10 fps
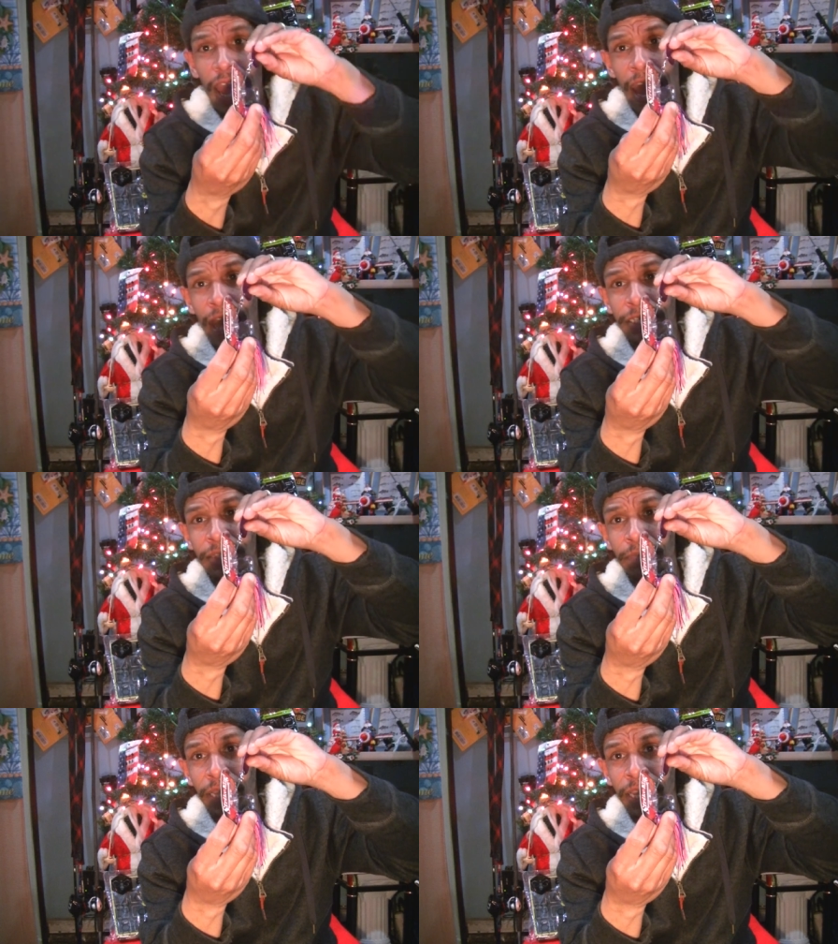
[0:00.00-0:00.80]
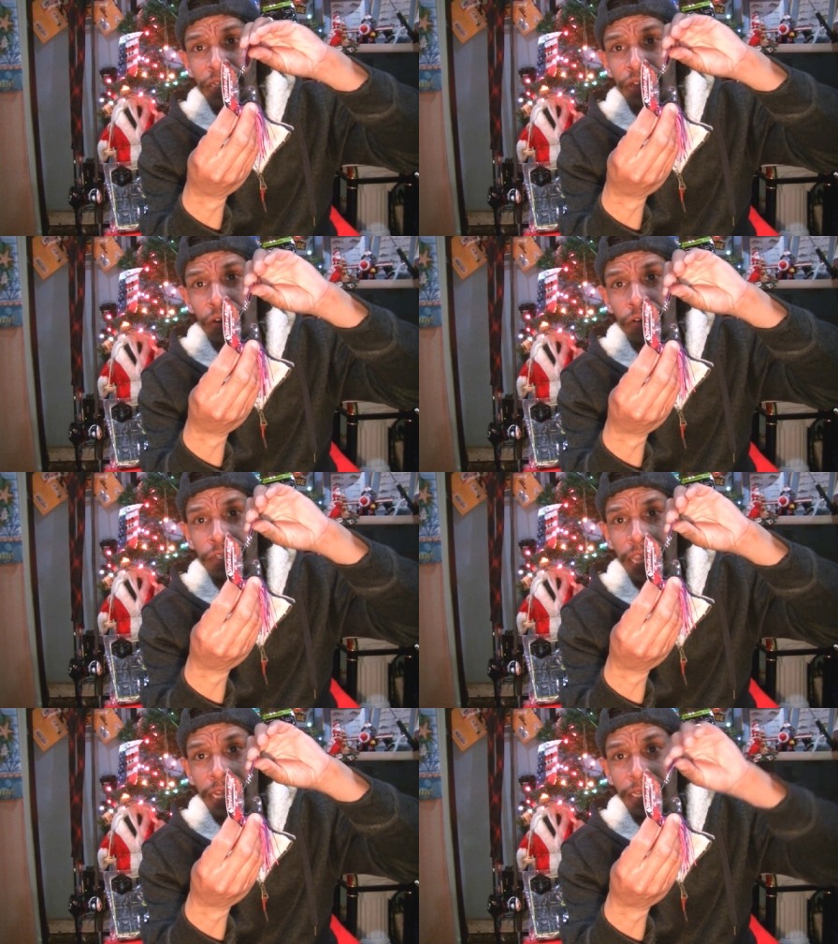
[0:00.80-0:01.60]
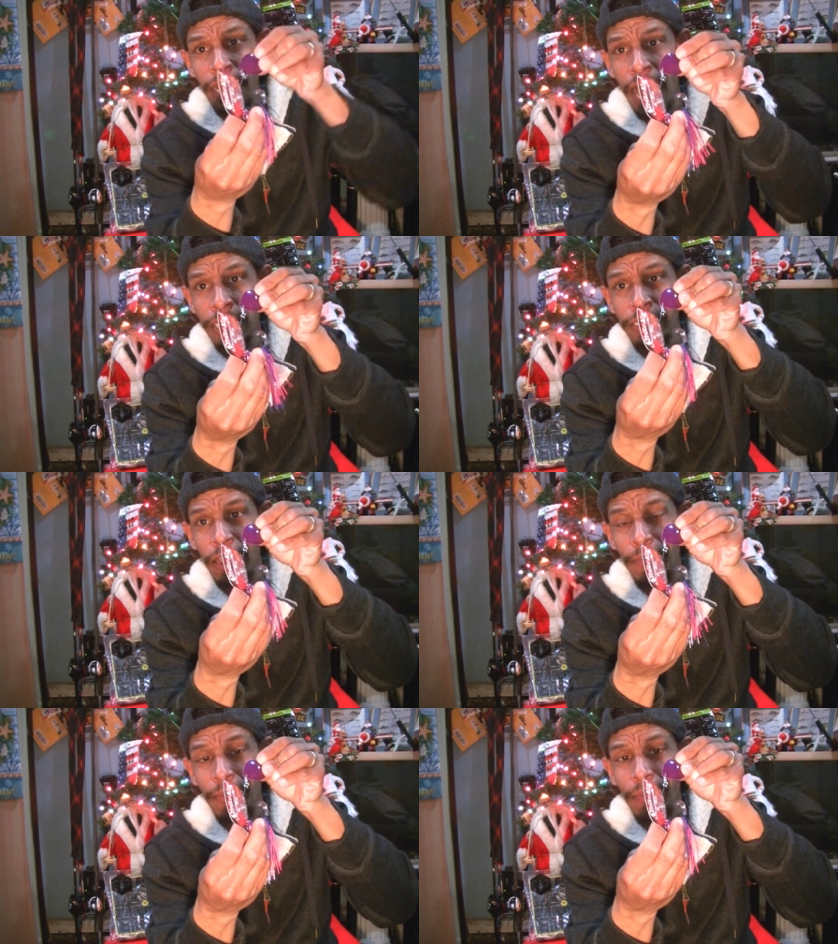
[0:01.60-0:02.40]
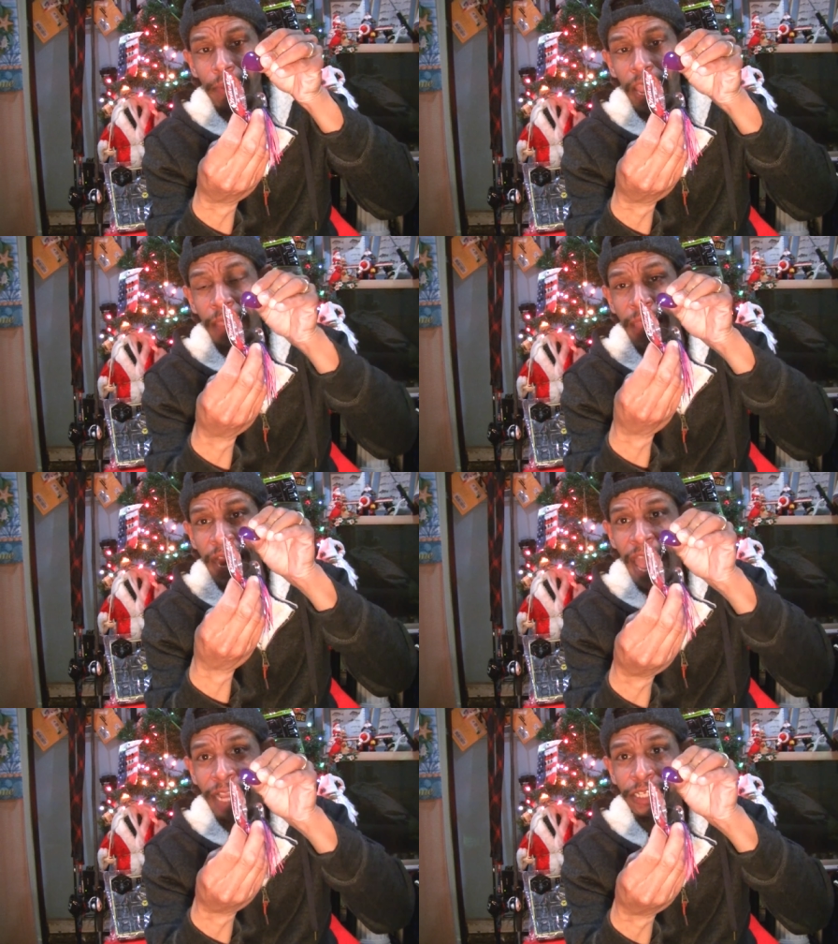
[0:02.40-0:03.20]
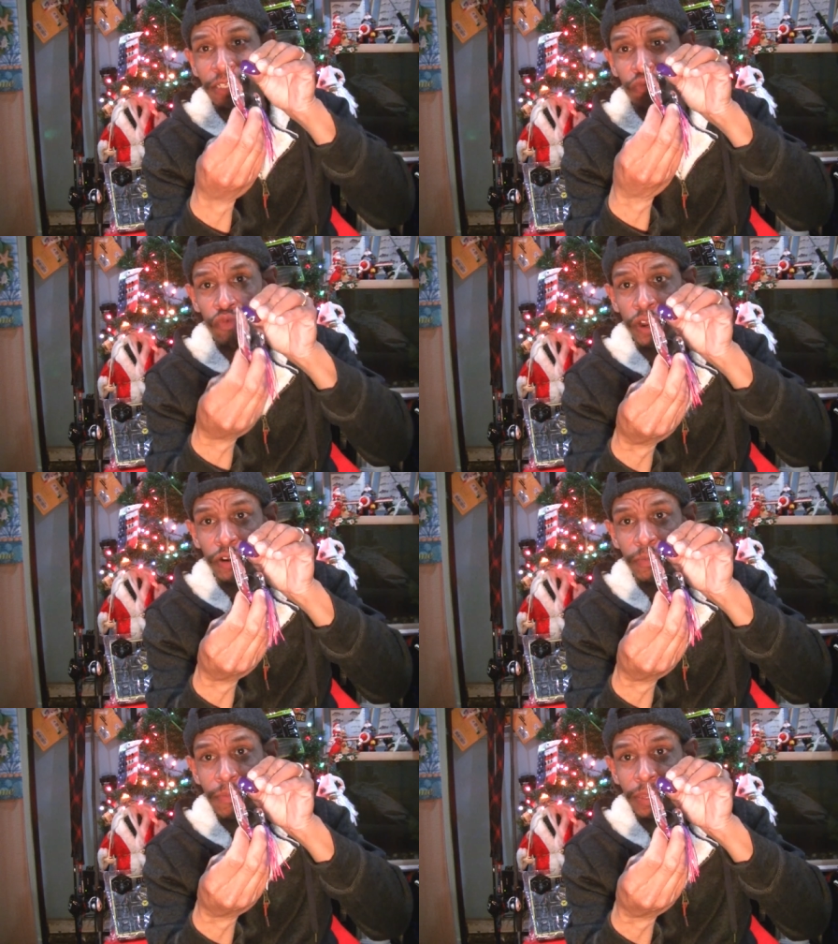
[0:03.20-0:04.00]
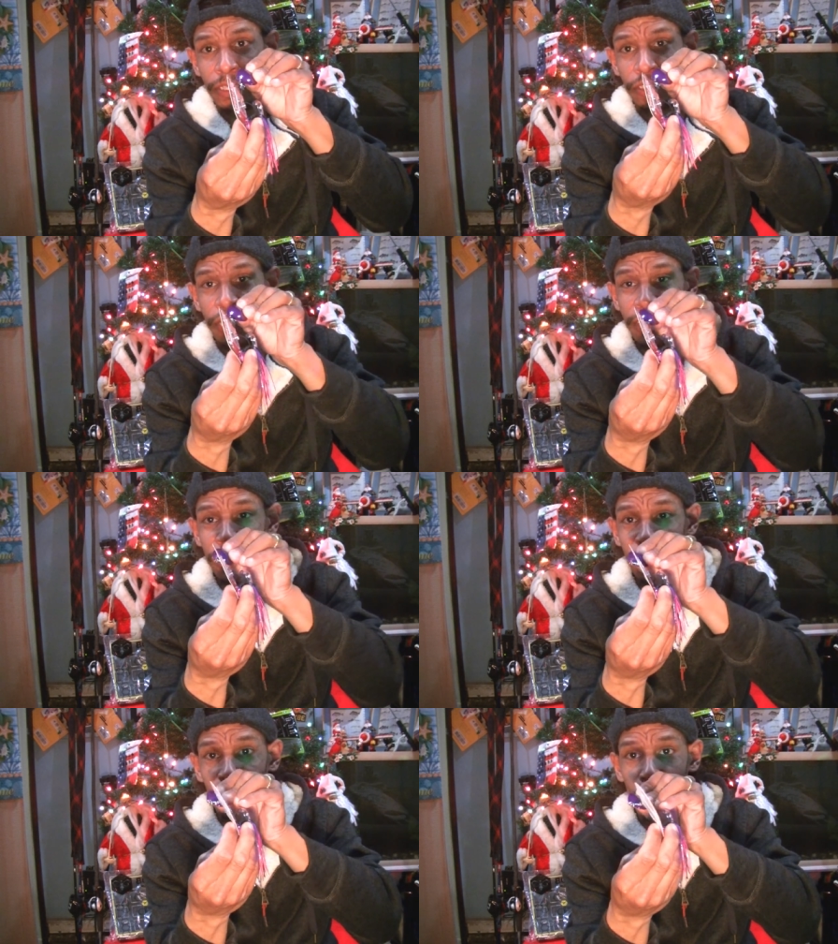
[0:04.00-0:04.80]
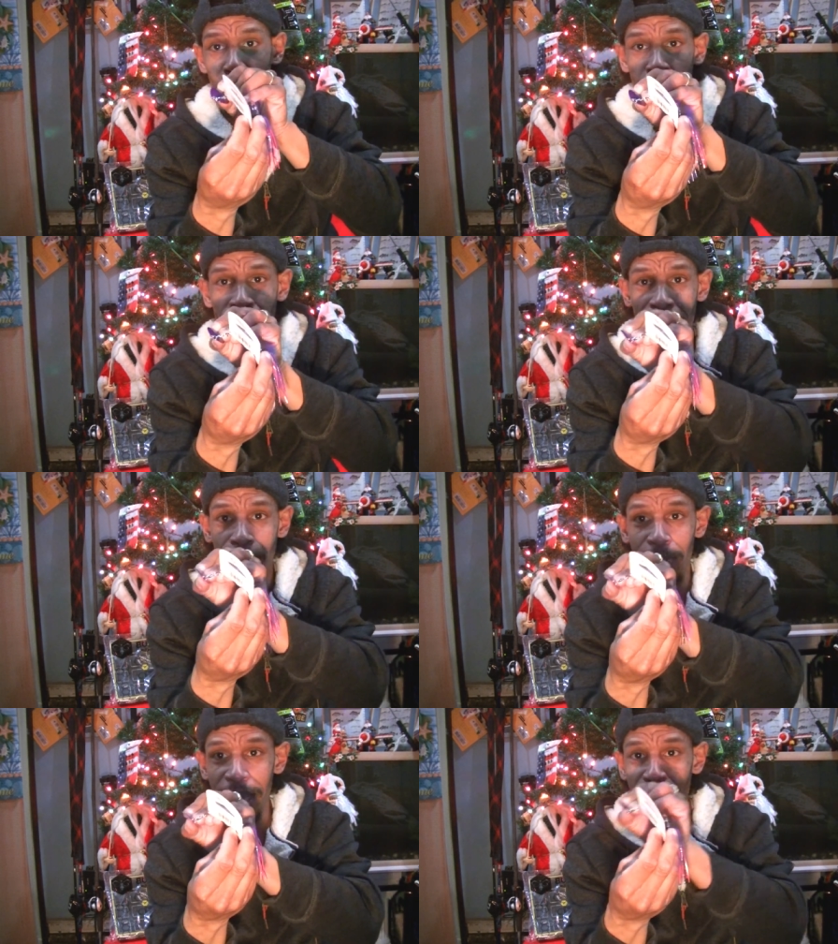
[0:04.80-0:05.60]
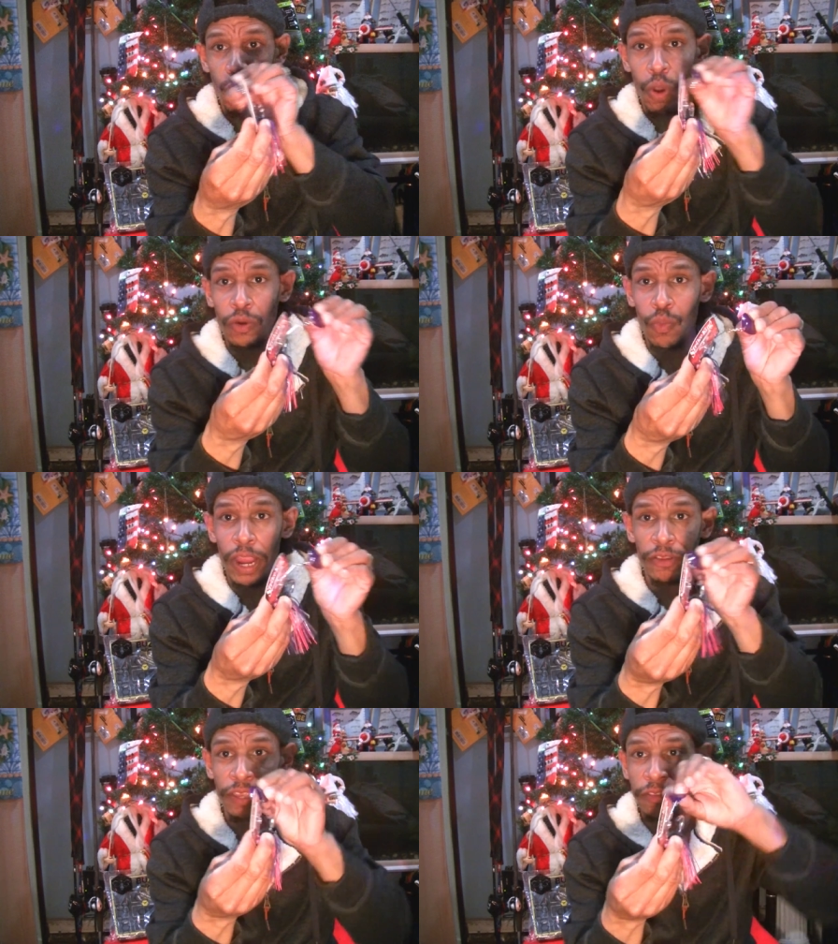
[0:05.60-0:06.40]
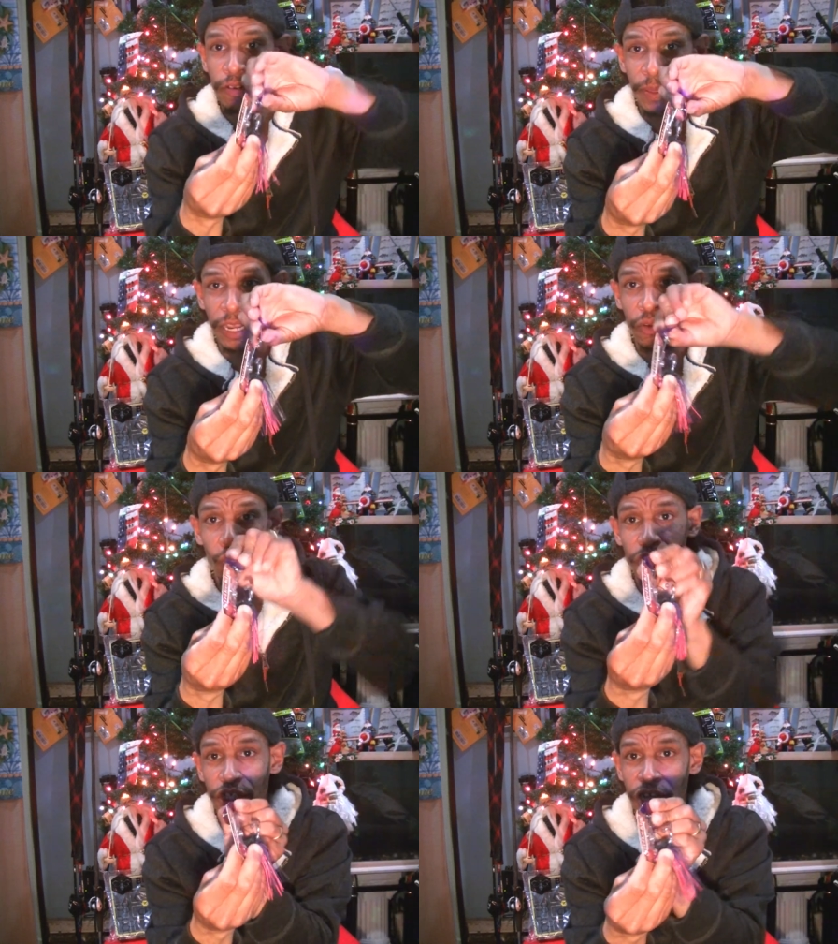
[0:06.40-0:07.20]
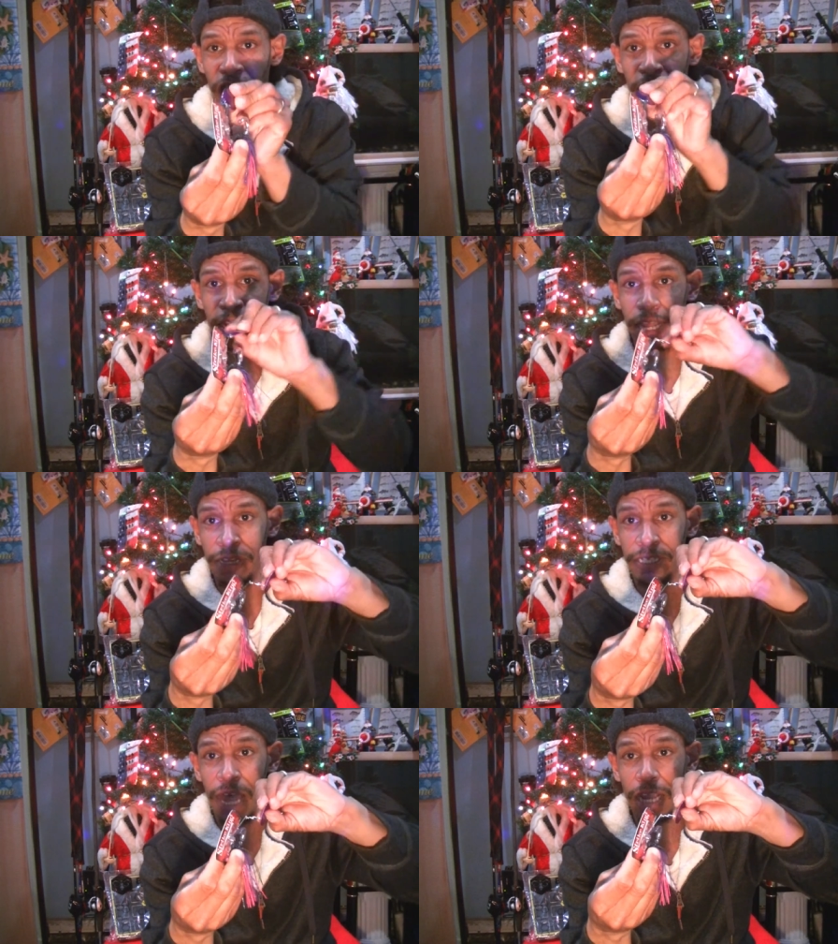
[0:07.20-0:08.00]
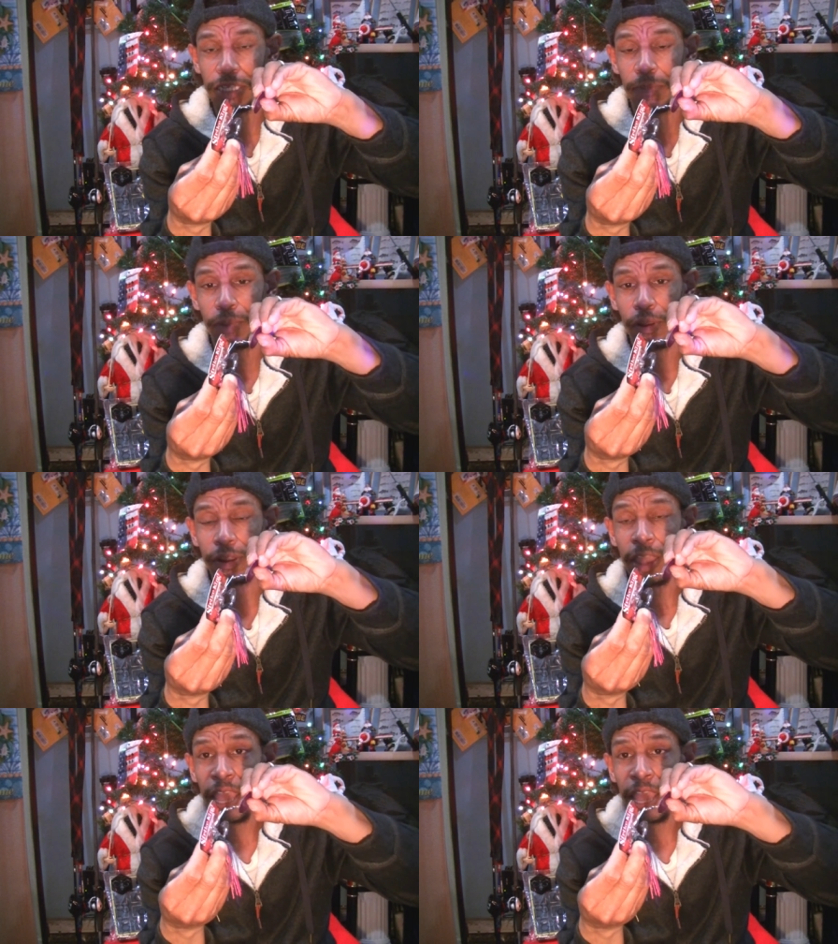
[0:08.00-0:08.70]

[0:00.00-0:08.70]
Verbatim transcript: as the blade turns, it locks up, and that acts as a rudder. So that's going to pull that bait one way or the other, depending on which side it's locked up on.